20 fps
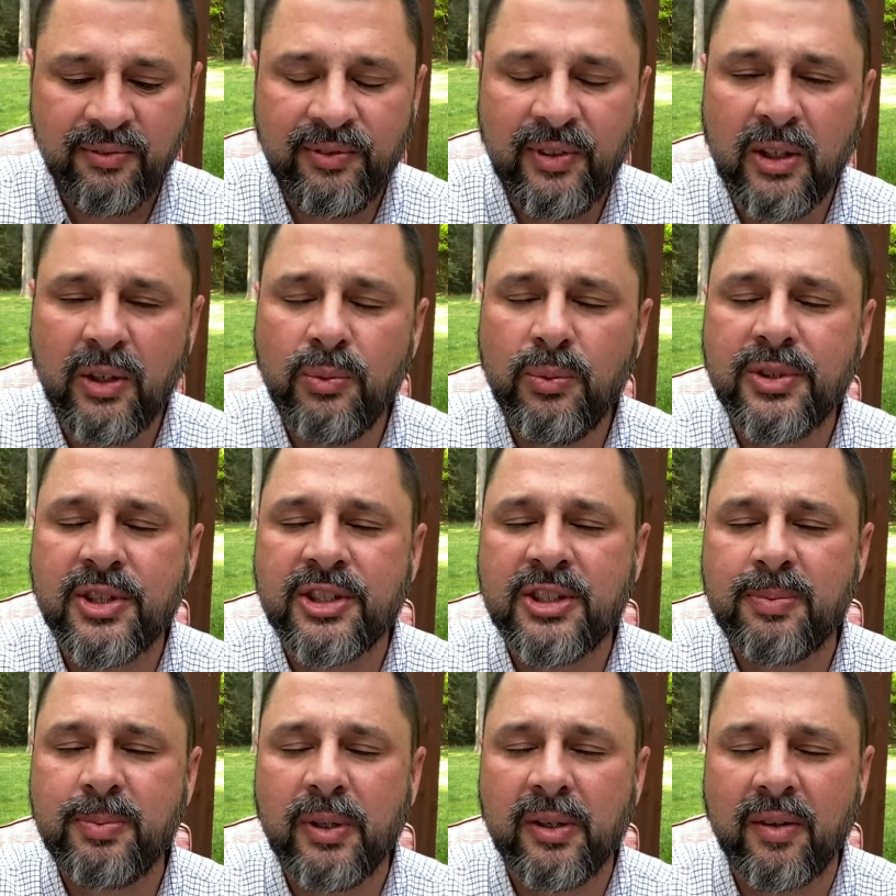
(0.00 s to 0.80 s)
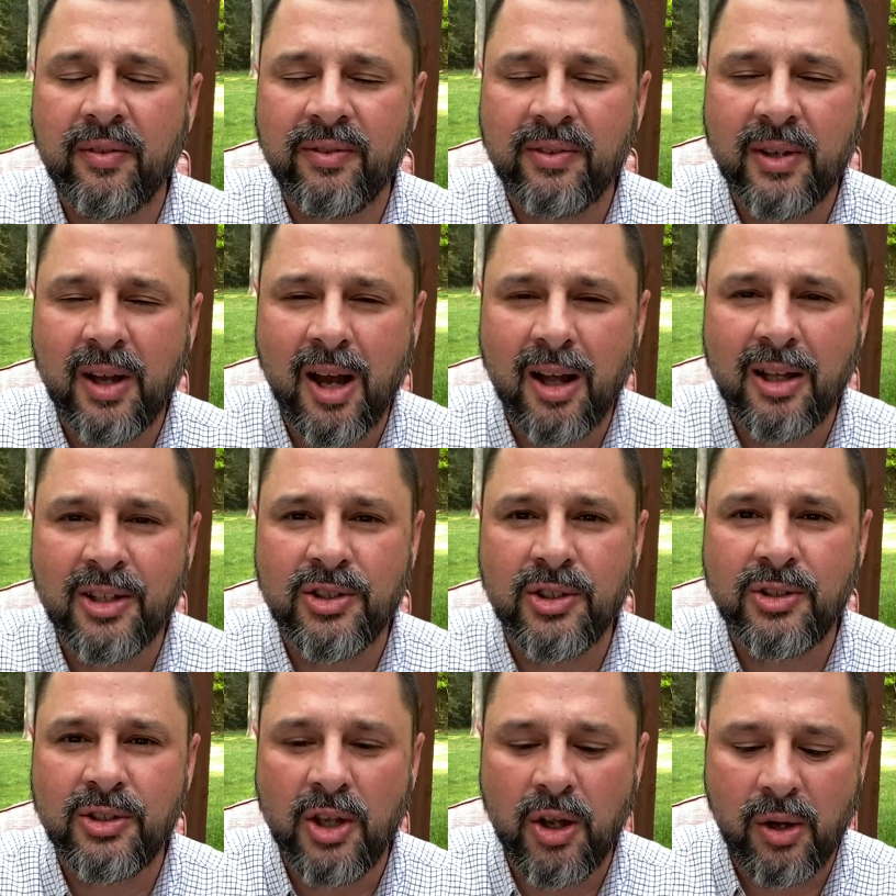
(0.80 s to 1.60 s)
Filled with the spirit of
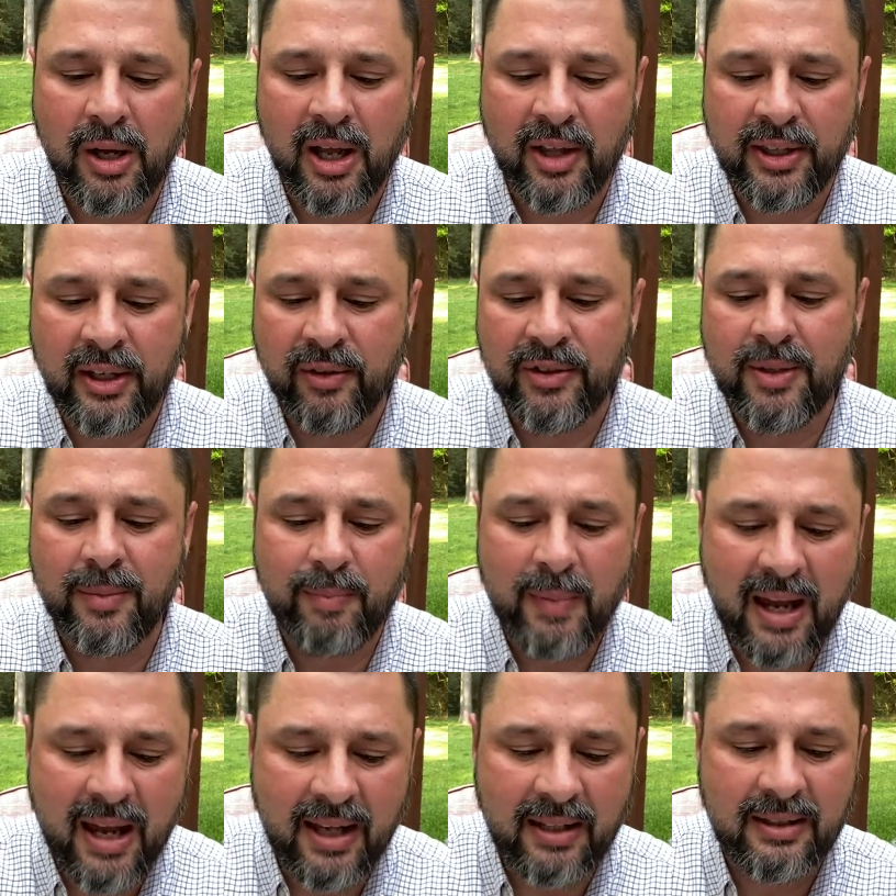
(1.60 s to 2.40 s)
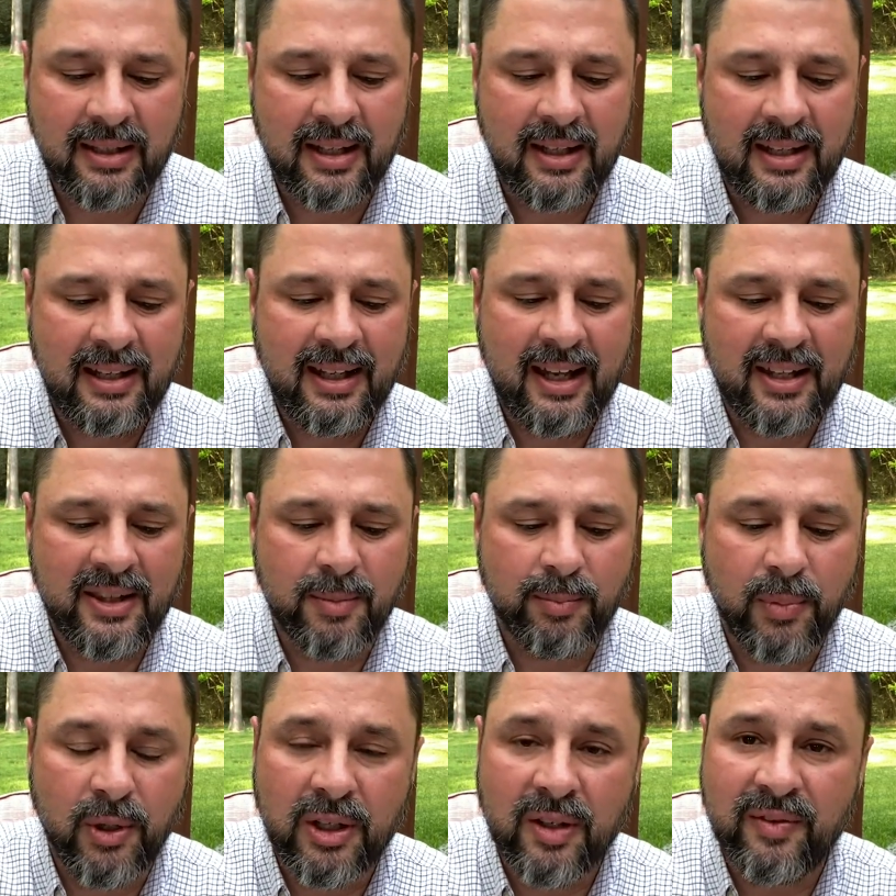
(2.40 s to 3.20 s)
knowledge and know-how. There was a man in
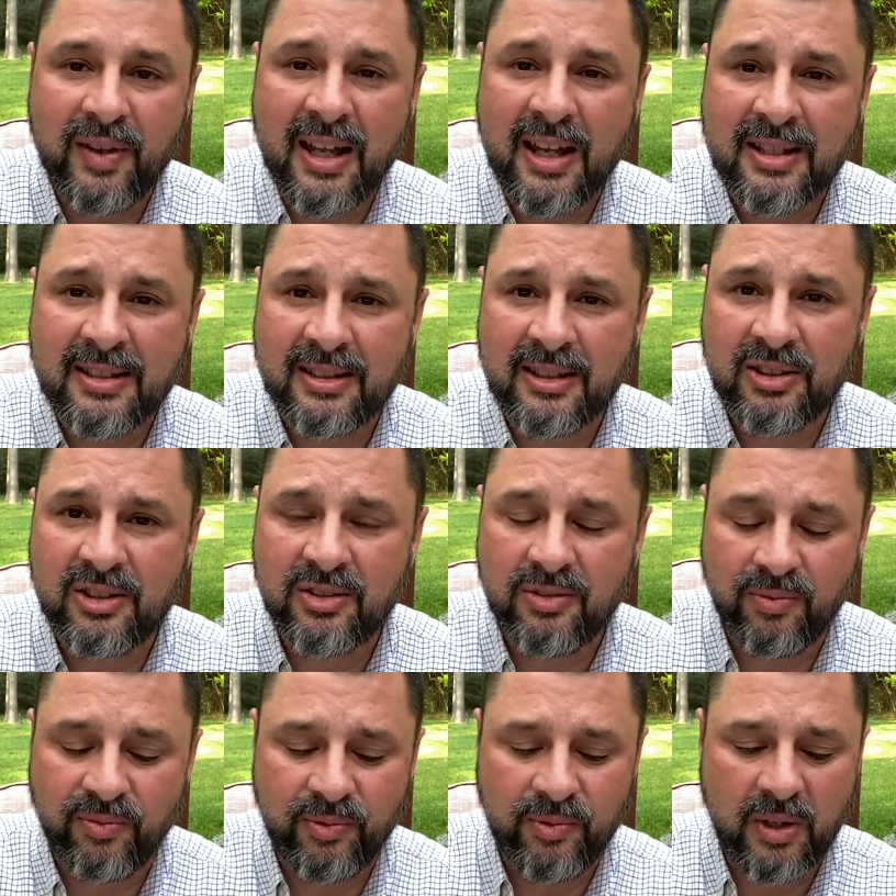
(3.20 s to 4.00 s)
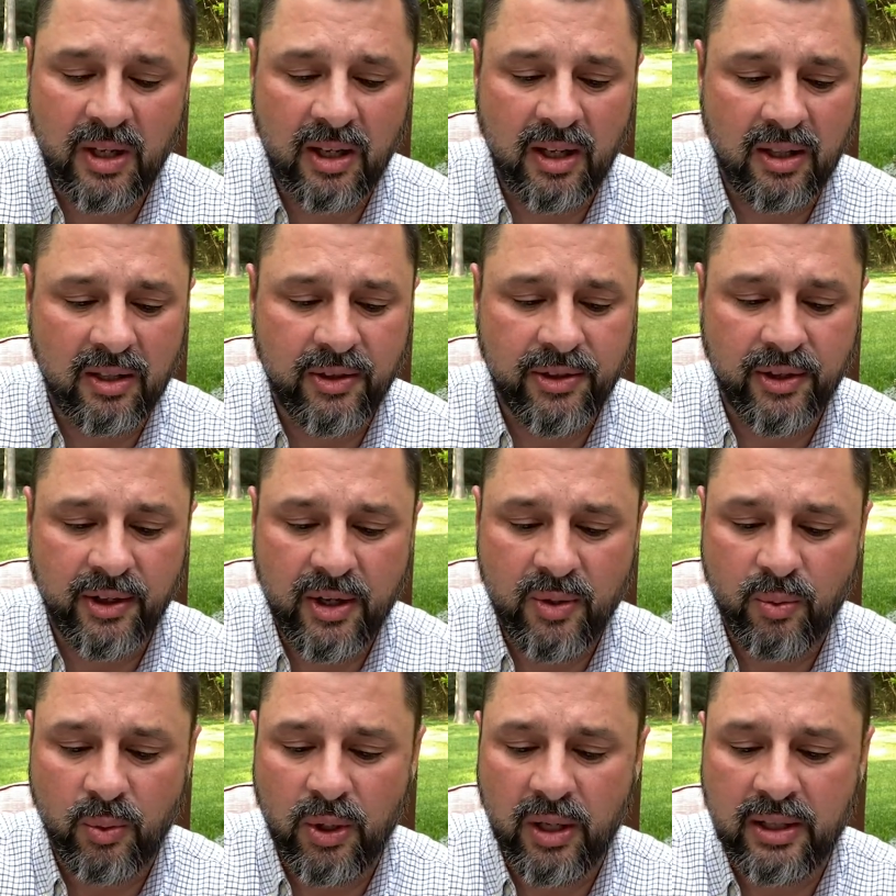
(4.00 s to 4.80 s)
the book of Exodus
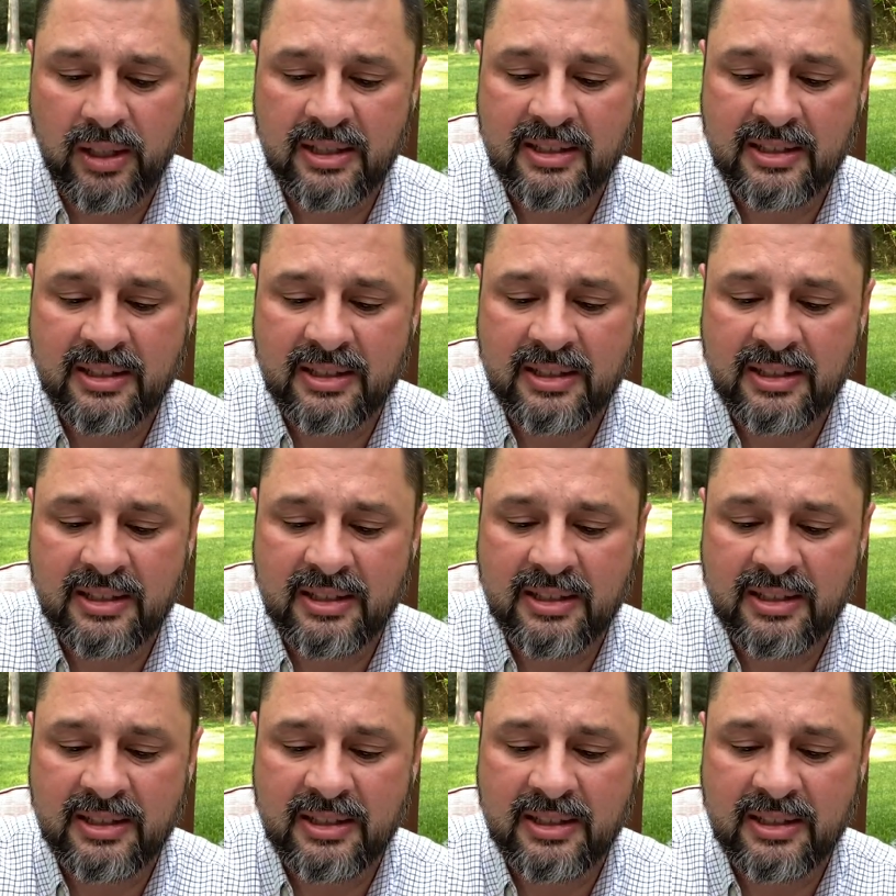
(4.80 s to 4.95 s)
31.